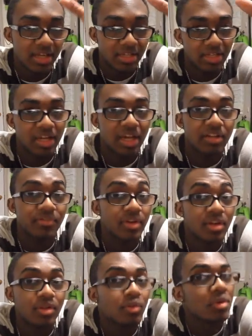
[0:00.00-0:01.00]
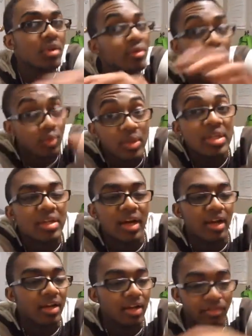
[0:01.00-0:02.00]
that I had to fucking do a close reading
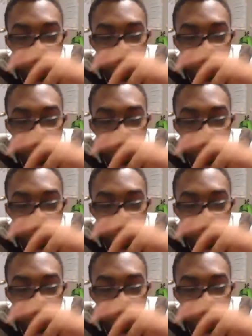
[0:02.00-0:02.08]
on